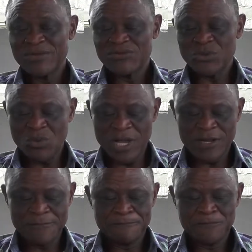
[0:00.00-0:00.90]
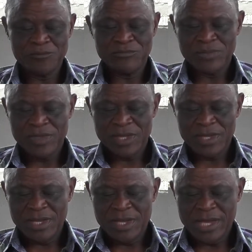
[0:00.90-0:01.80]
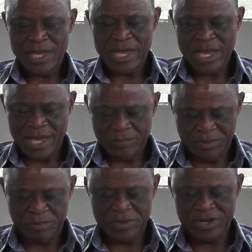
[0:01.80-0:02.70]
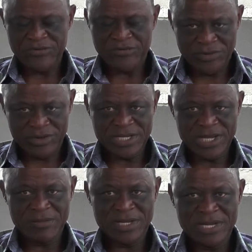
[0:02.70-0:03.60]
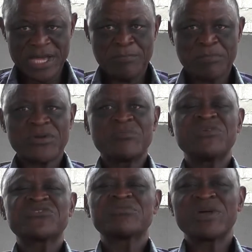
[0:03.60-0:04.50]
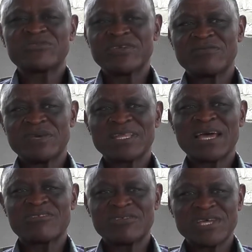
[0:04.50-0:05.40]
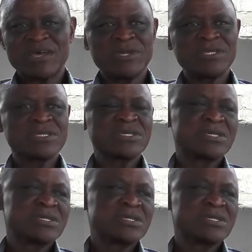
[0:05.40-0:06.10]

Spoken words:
So one, I prepared for retirement. I promised myself that at retirement,